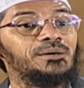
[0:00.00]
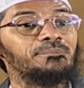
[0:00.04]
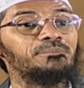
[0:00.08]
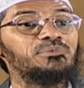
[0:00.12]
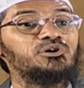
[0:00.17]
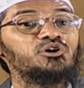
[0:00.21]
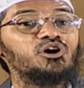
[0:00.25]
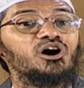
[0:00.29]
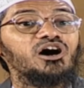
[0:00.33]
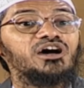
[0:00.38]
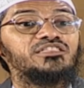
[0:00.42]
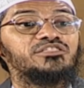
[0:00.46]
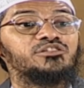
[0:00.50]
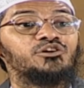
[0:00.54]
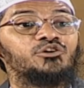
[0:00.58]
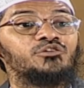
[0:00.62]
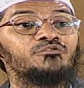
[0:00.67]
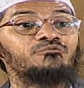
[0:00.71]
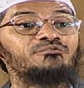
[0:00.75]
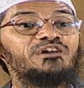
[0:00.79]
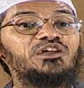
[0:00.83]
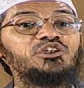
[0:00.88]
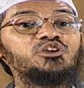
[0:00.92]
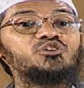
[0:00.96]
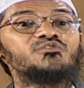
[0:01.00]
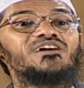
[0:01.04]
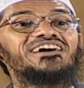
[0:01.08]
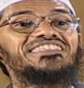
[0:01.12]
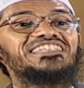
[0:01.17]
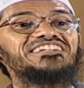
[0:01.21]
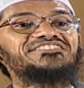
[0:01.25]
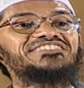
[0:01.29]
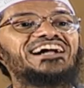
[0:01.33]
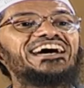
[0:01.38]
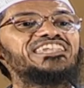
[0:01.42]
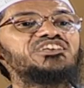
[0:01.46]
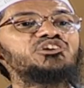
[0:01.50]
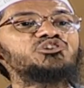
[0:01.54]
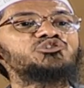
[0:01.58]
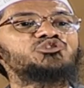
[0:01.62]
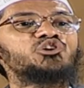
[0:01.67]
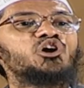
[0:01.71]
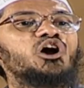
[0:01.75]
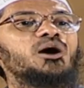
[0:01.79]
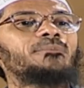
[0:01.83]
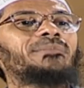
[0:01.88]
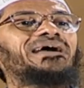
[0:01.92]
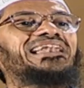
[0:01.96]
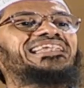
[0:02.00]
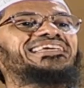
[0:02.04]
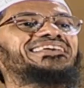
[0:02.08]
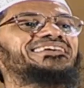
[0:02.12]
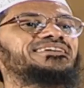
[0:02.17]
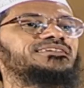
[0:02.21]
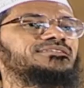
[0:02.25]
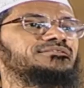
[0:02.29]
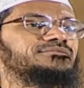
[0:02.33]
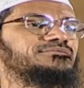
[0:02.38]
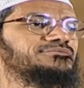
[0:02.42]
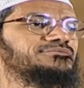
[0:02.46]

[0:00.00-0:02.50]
Because when you wear the sari, you show your belly.